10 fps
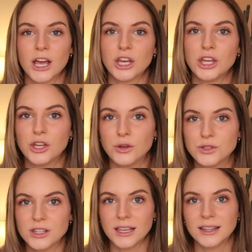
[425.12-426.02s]
a
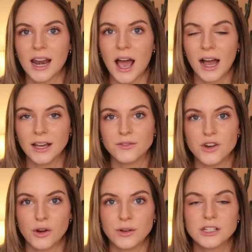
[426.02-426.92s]
huge thing that I've
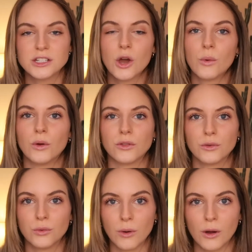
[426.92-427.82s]
noticed with
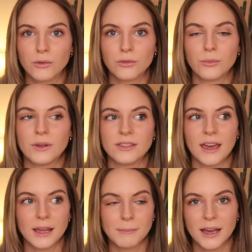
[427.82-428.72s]
growth, with
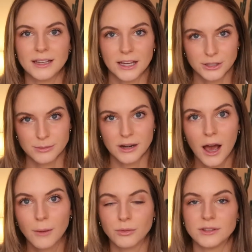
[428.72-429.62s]
getting my engagement
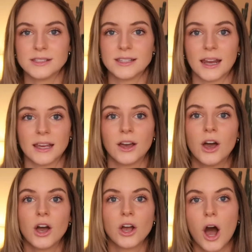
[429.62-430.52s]
up, with getting
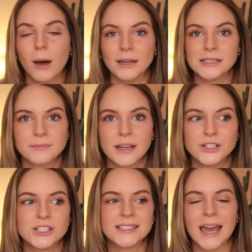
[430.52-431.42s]
comments, and
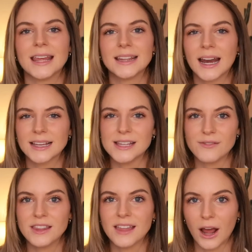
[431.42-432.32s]
just getting that
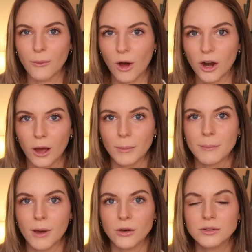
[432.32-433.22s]
activity that I want on my
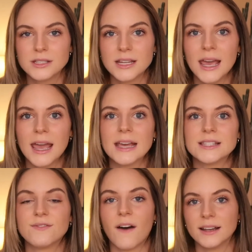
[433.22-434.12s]
post,
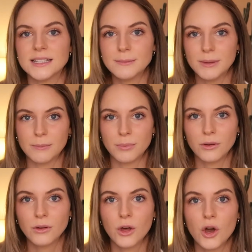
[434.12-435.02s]
is finding
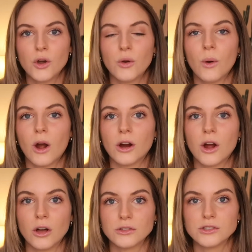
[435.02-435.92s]
people who are
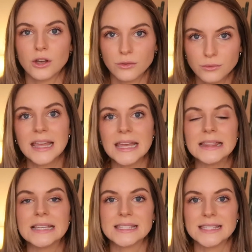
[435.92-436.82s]
also
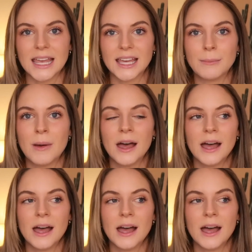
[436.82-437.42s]
in the same